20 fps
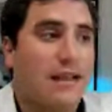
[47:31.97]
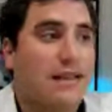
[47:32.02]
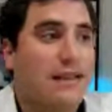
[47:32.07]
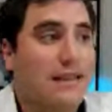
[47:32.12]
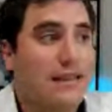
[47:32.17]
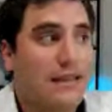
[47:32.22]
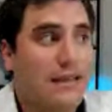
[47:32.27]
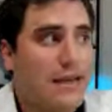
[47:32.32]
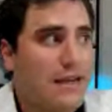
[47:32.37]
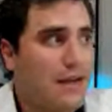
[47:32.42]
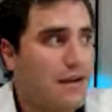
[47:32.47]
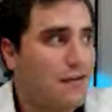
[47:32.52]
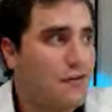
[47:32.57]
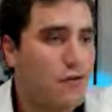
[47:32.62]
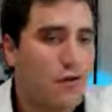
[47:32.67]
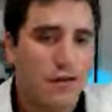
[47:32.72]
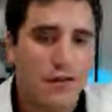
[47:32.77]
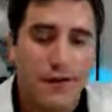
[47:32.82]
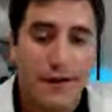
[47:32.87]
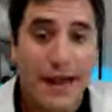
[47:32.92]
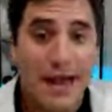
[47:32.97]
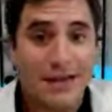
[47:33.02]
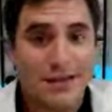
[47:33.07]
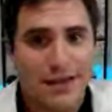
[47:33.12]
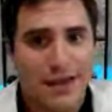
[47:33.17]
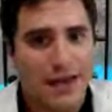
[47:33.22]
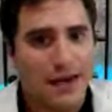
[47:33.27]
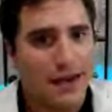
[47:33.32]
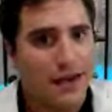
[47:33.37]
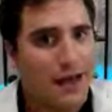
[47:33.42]
leading to other
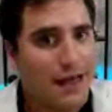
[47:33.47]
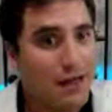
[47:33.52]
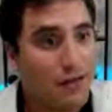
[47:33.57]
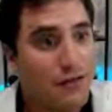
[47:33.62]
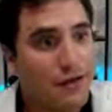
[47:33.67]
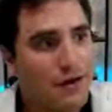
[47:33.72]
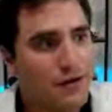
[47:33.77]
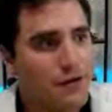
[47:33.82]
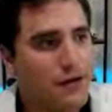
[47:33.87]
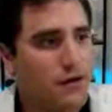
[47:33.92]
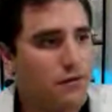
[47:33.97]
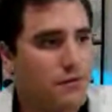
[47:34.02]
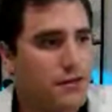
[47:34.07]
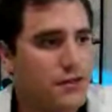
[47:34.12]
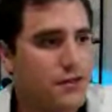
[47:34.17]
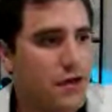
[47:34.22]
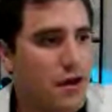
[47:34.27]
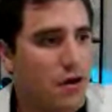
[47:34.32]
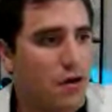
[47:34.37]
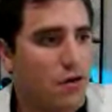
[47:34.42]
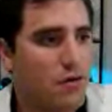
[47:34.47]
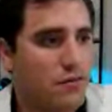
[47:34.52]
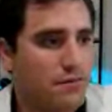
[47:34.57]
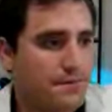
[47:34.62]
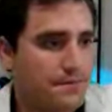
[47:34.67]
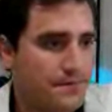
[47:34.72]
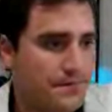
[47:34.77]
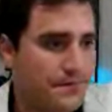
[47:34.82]
cascading health outcomes. So,